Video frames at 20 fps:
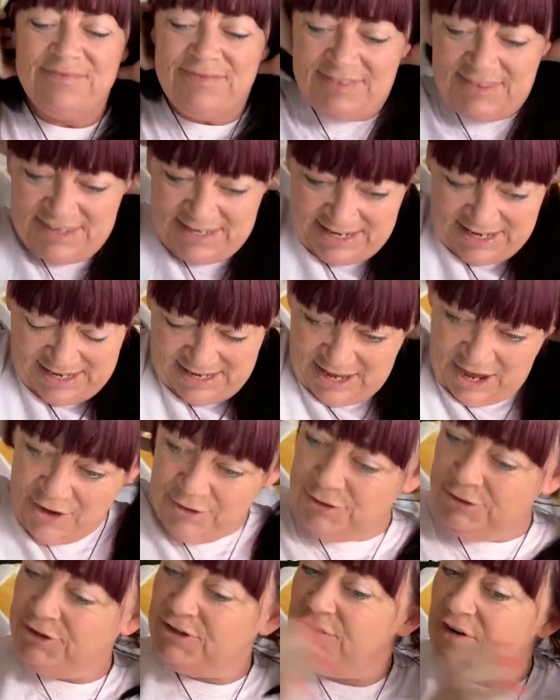Can't just
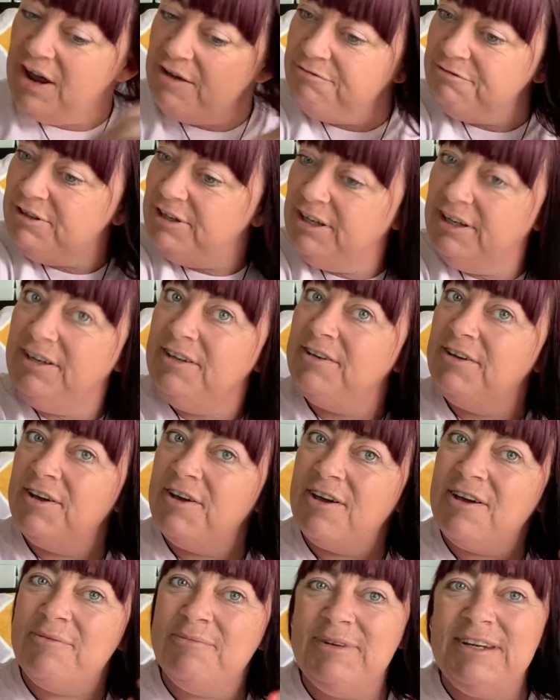knocked a bottle of
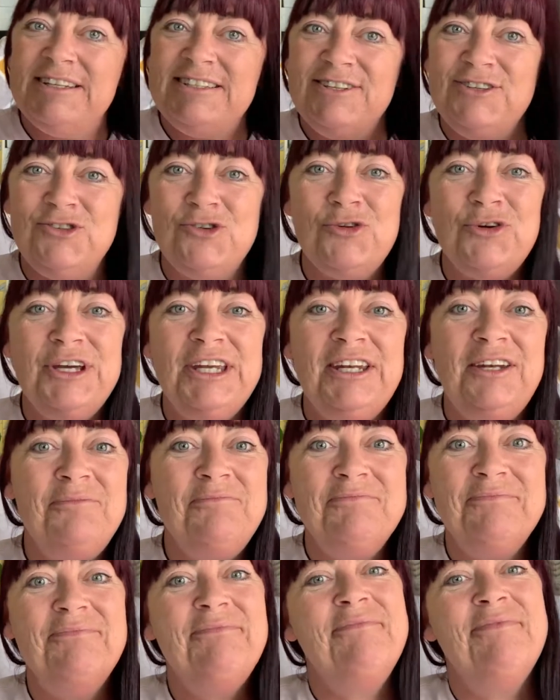milk over your phone.
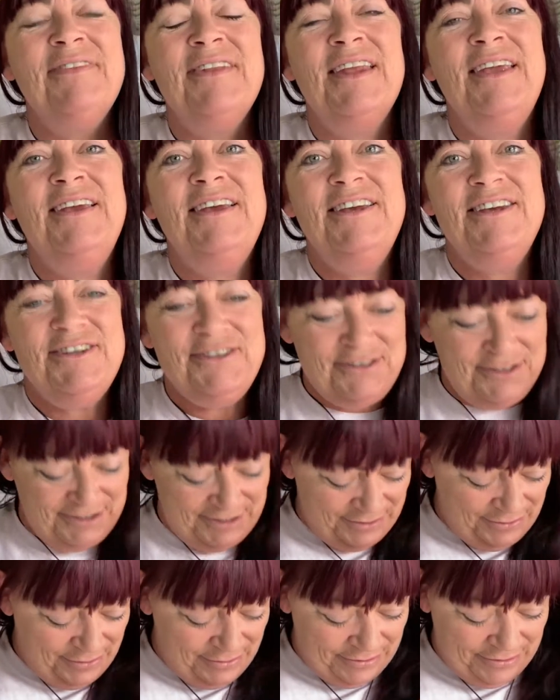No,
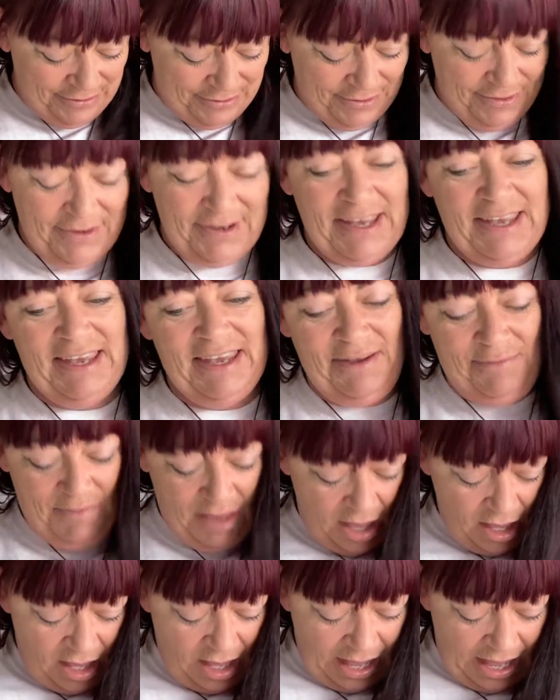don't.
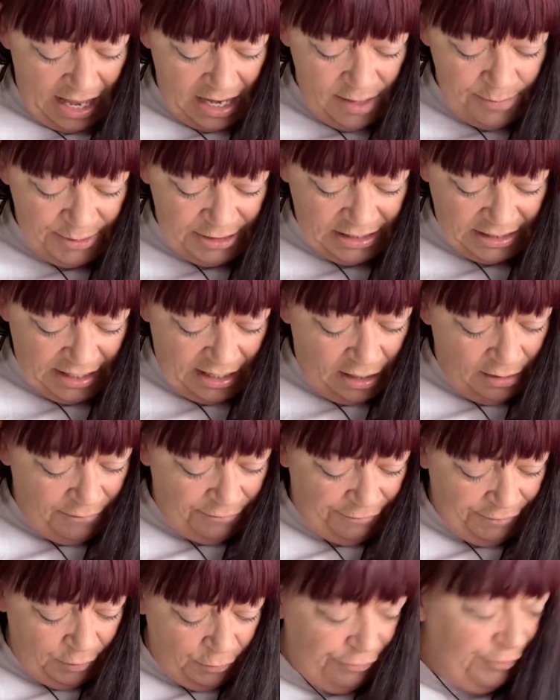
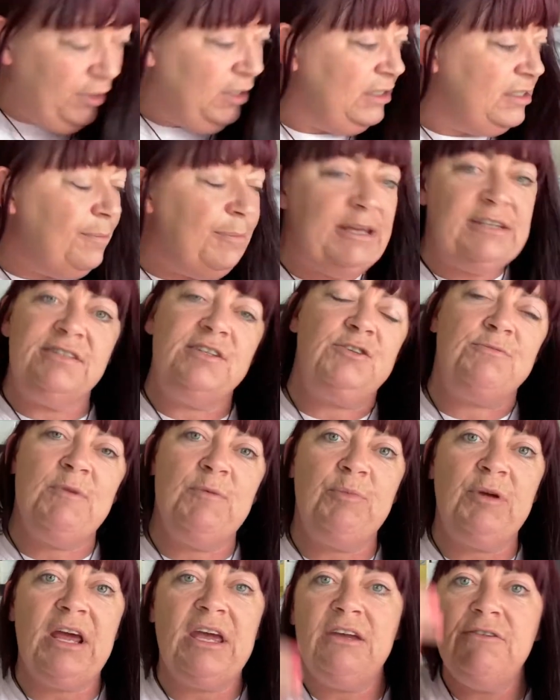Hi Janice,
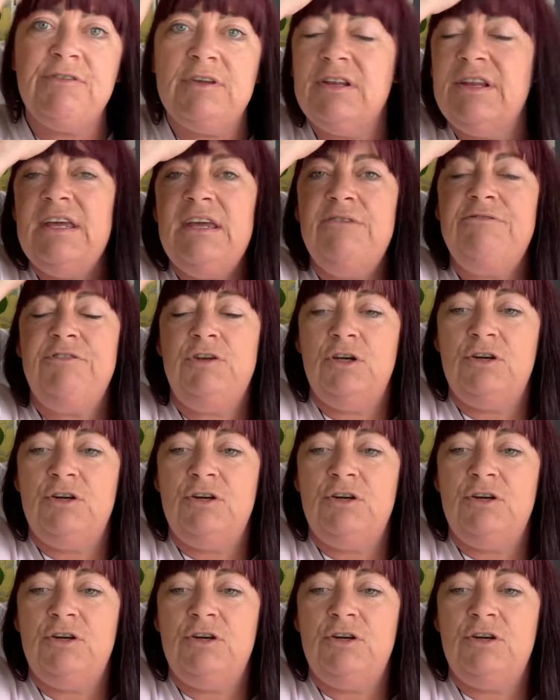how are you?